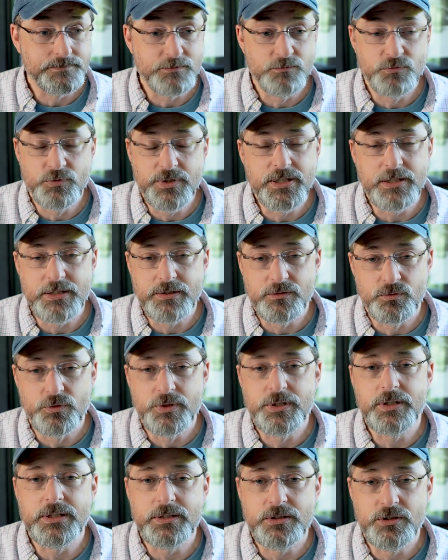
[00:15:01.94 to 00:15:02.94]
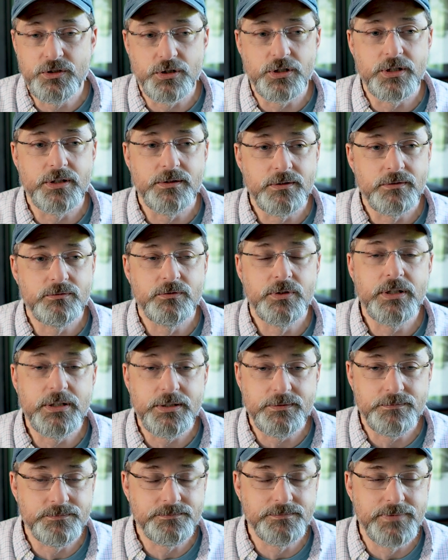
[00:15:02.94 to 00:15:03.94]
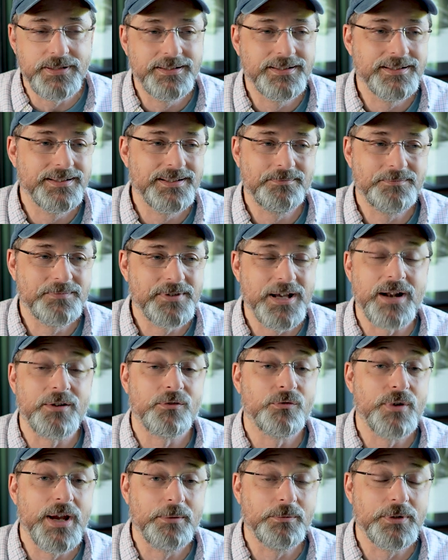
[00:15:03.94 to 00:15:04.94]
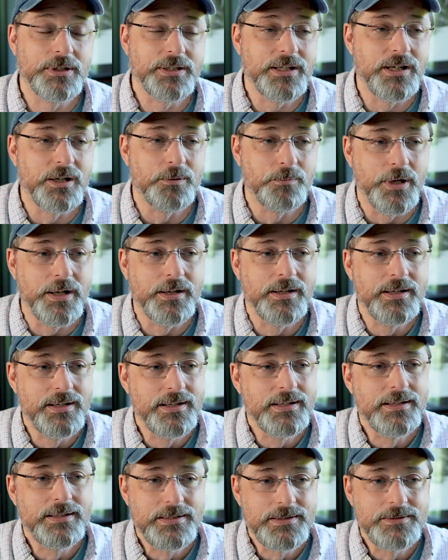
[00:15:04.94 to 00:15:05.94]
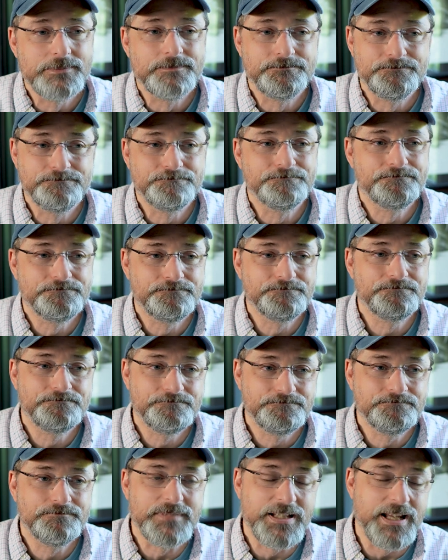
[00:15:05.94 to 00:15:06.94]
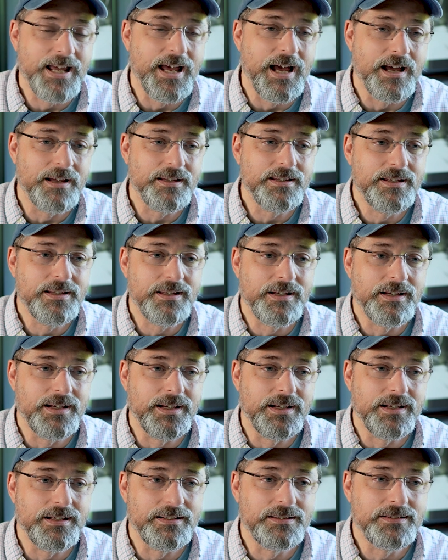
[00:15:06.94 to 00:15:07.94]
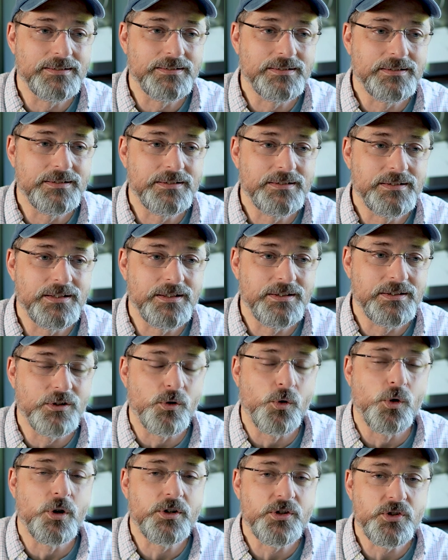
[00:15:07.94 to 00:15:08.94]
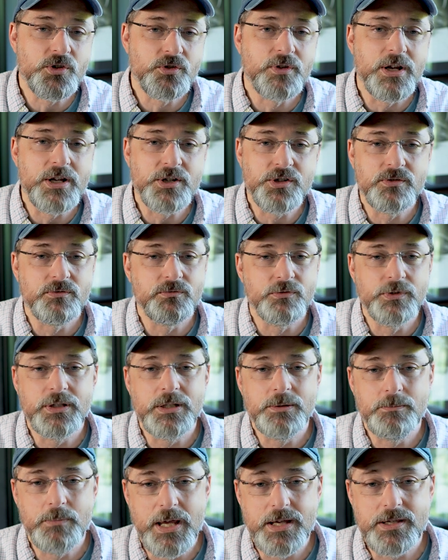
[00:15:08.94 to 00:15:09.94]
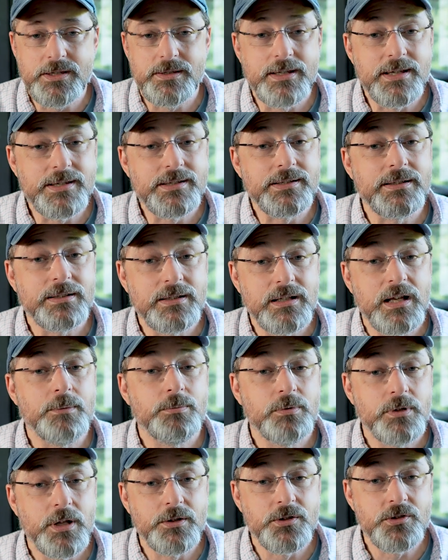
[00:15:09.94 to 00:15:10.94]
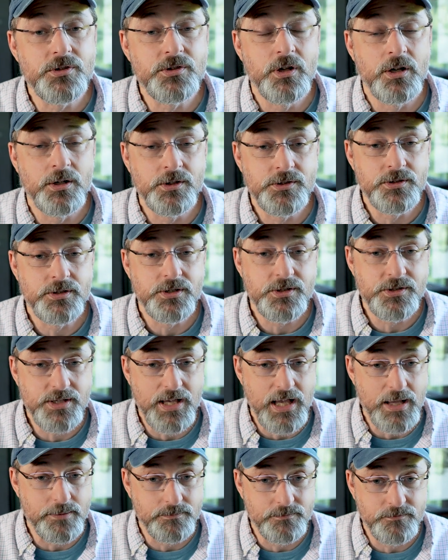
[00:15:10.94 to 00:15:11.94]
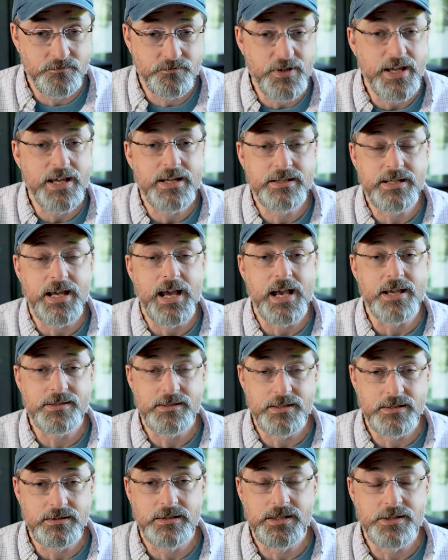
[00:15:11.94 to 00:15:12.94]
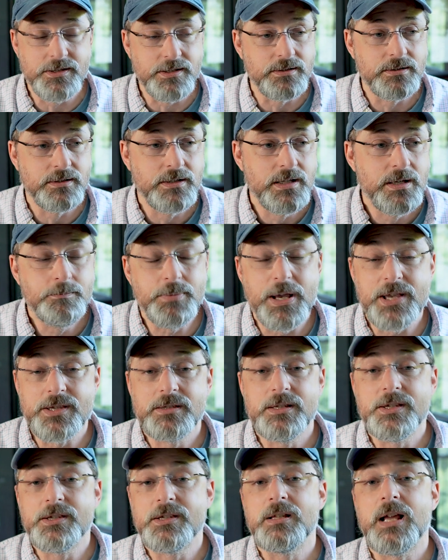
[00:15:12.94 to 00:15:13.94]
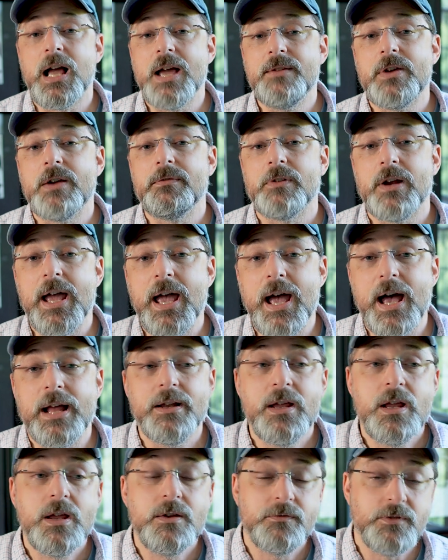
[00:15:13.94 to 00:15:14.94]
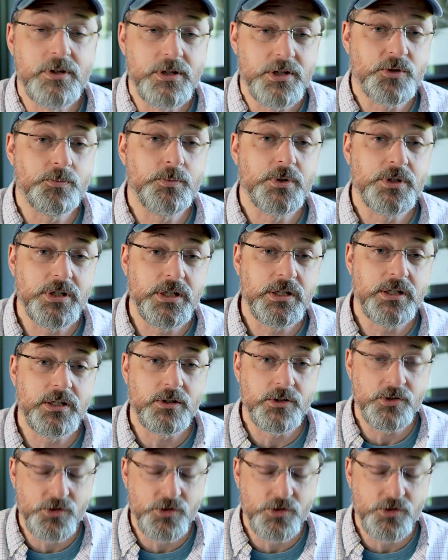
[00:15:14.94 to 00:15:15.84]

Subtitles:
Really, really good. Really kind of rambling here, but yeah, the orchestration really makes this and a couple other songs in this album. Fantastic listen. Best listen I've ever had for this particular